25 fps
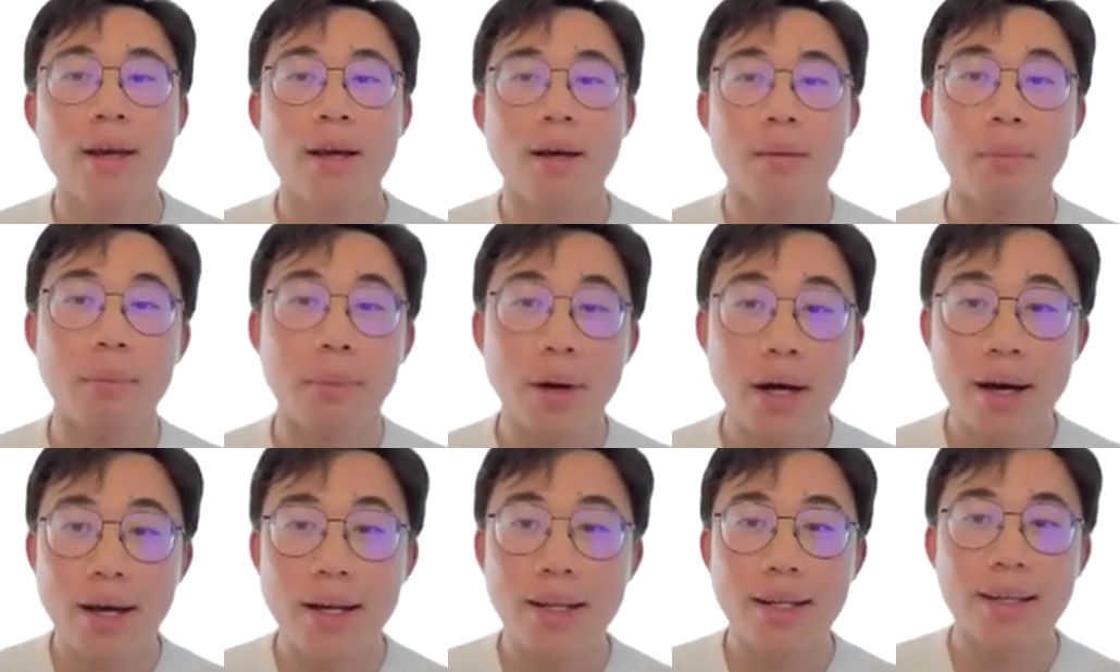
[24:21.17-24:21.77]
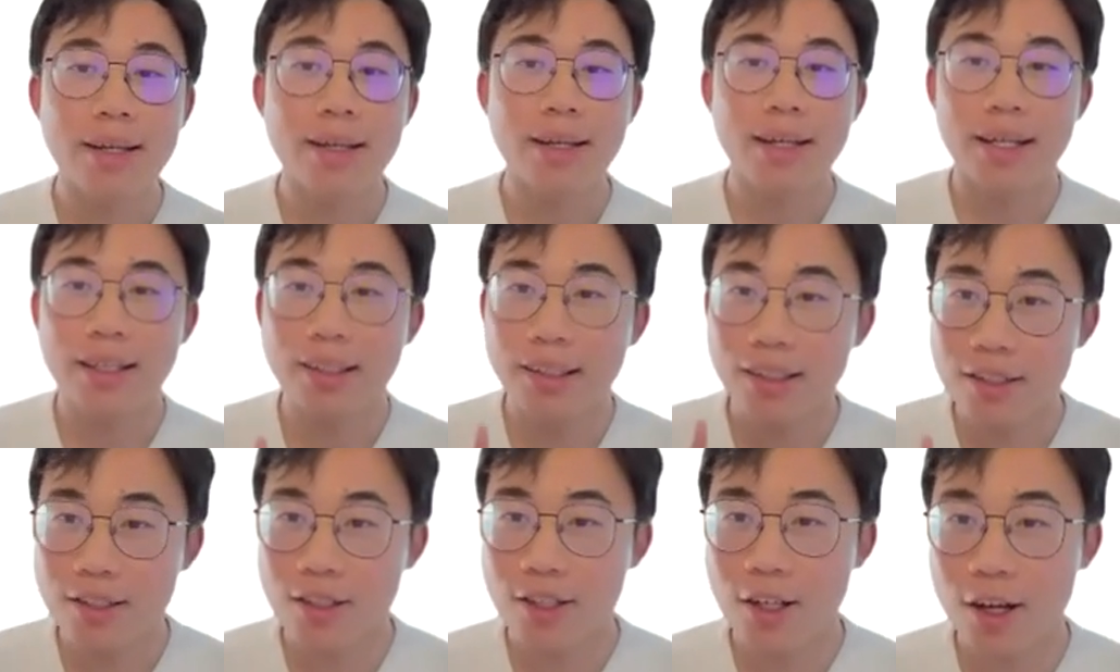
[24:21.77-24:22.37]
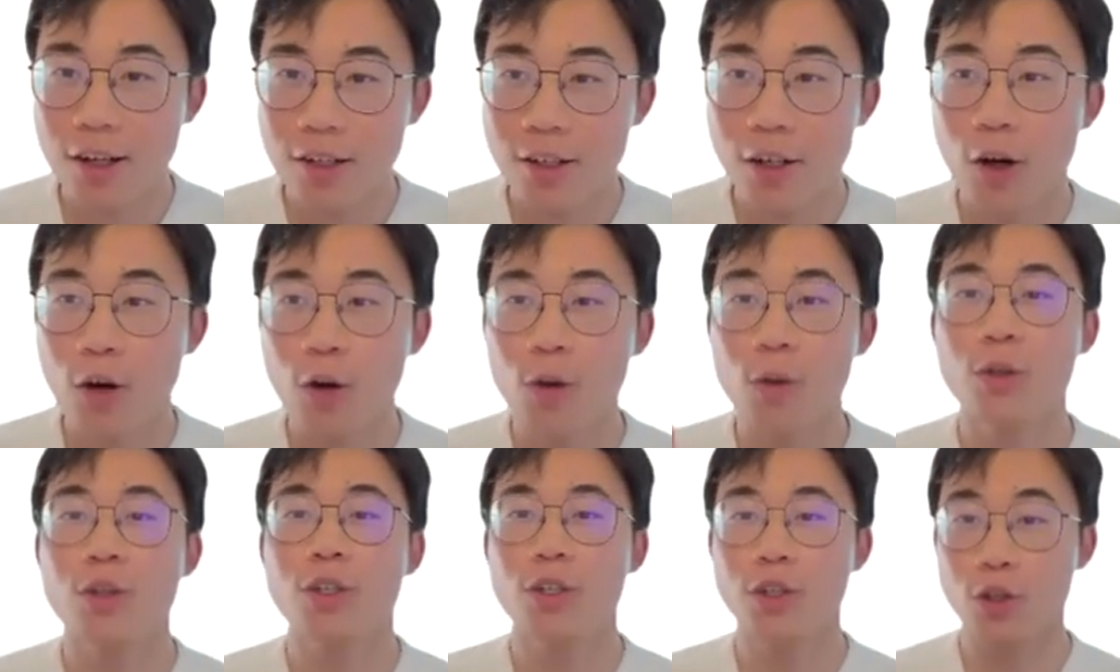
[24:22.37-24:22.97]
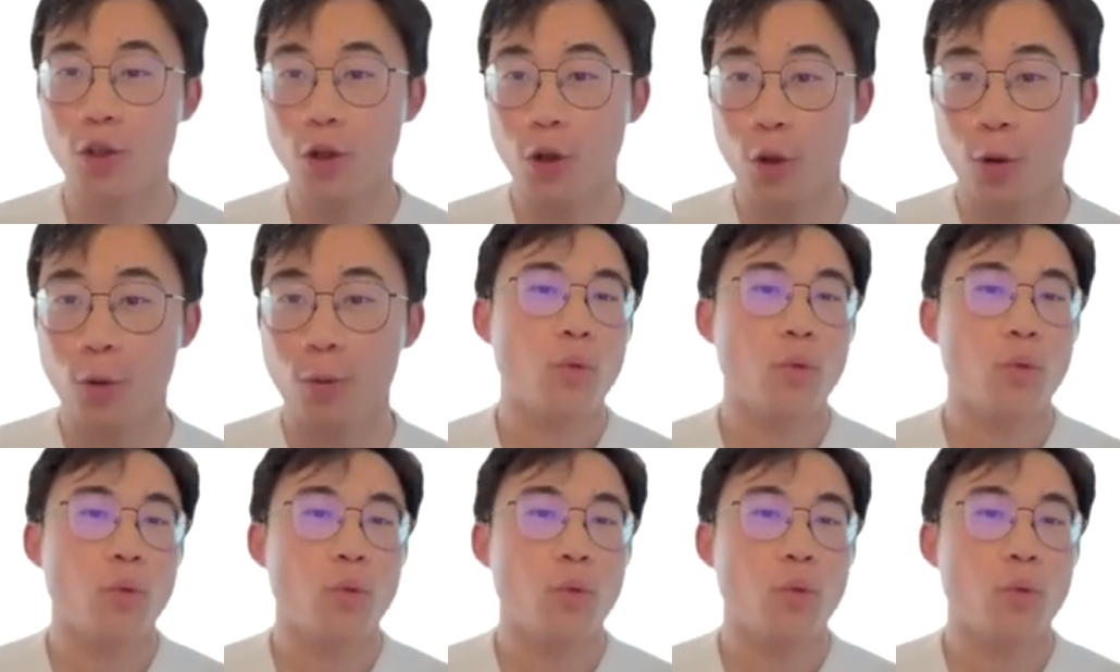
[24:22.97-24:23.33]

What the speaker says: but it does not know you.